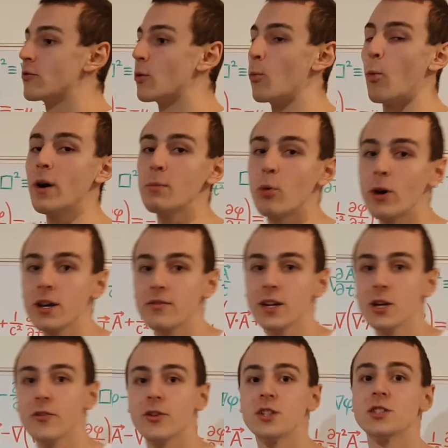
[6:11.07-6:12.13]
from one point of the
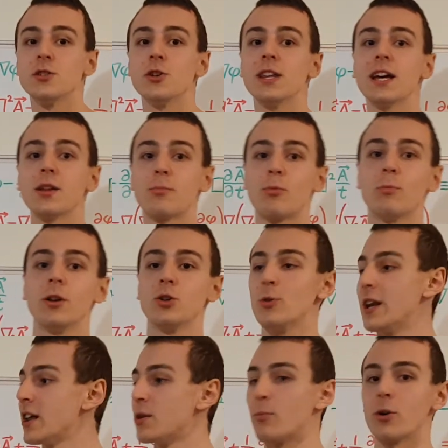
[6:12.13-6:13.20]
universe to the other to
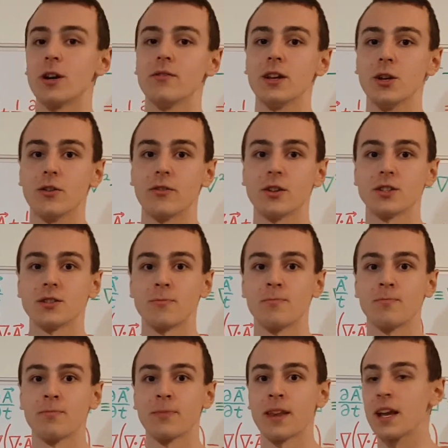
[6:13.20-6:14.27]
another point of the universe.
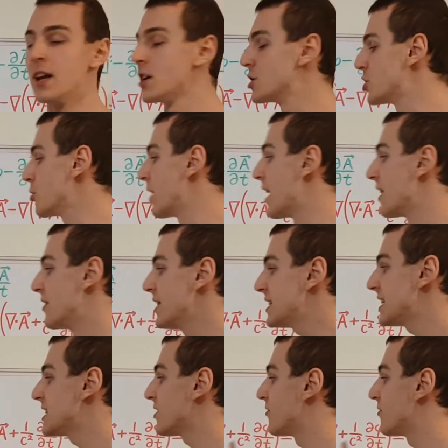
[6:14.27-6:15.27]
So this is a